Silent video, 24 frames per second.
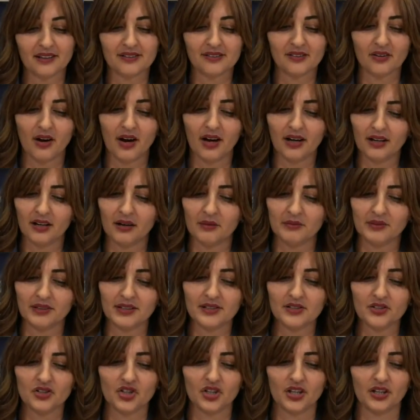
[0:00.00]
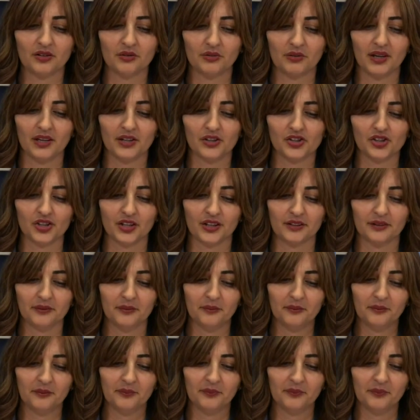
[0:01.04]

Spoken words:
So how come this generation